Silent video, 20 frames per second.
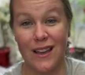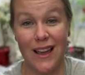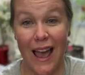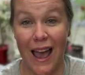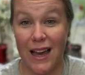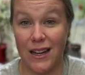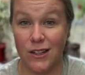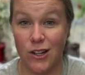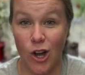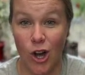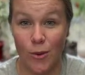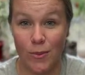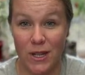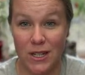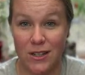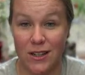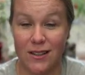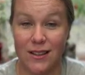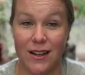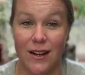add a
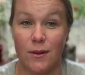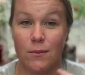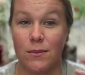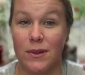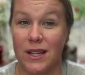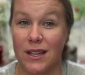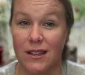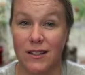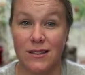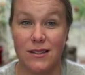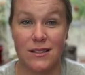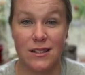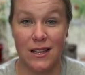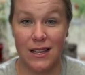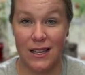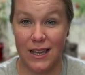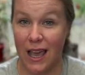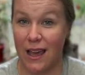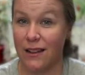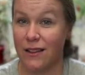comment on there, because
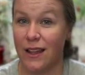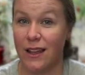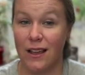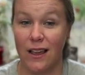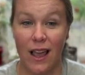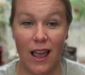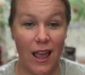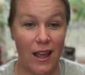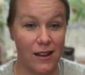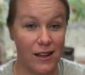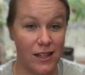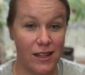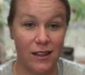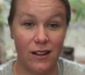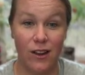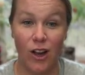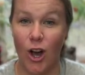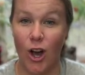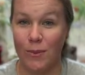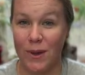again, like any
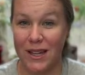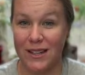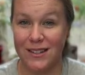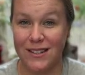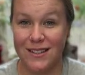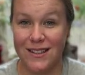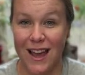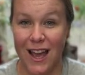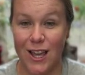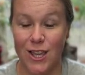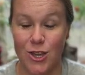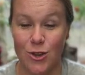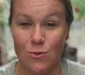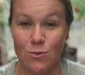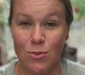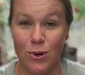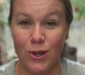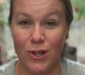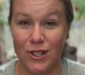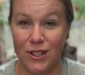comment that you
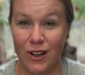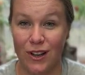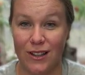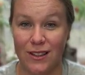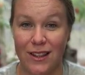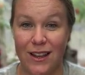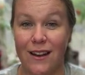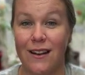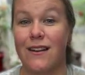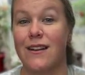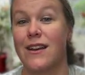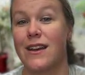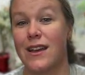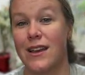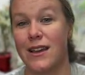put on there